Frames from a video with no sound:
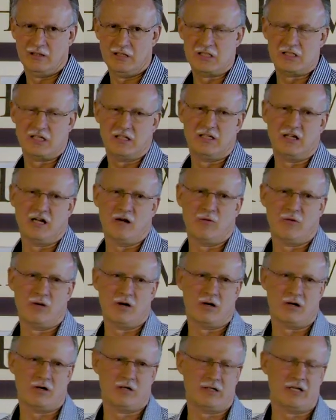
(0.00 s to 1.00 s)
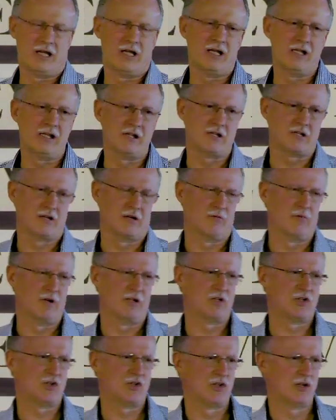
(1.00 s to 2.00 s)
He said, There were days in
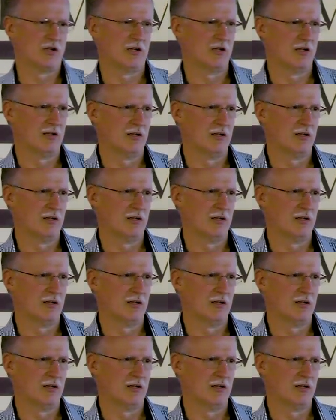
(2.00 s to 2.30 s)
which